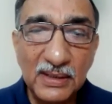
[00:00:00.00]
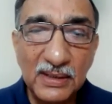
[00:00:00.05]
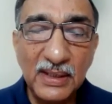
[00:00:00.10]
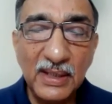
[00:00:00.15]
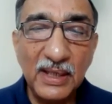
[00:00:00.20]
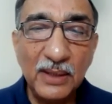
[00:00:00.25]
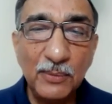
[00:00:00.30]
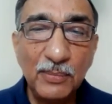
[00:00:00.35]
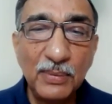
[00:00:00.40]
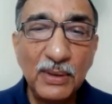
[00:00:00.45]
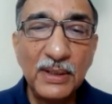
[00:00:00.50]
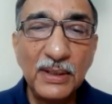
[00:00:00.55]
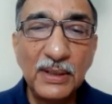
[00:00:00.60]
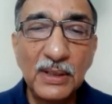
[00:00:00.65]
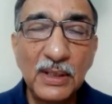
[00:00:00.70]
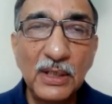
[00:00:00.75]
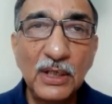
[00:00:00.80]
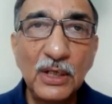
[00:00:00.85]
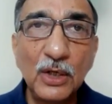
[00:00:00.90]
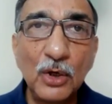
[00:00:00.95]
the
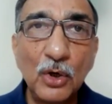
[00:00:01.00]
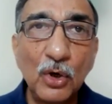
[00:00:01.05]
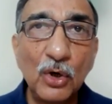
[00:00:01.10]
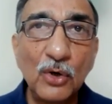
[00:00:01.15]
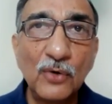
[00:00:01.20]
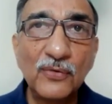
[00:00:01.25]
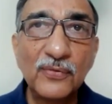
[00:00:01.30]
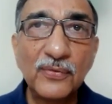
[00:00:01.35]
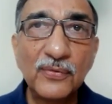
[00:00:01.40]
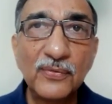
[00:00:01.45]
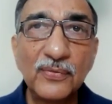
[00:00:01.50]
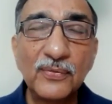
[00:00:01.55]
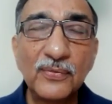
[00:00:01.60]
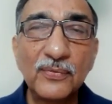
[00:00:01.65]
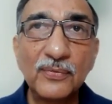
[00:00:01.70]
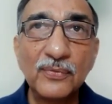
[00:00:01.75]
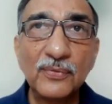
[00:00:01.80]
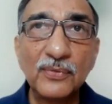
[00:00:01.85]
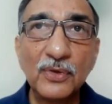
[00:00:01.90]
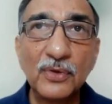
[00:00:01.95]
ability of,
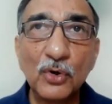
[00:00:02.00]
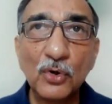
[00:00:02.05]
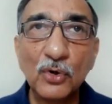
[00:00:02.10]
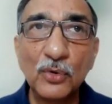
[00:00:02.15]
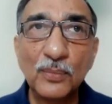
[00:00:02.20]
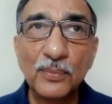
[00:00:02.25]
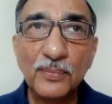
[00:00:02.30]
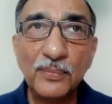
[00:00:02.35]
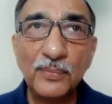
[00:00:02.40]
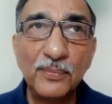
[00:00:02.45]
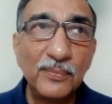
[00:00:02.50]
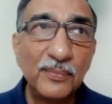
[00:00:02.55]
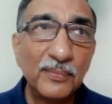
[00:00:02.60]
you know,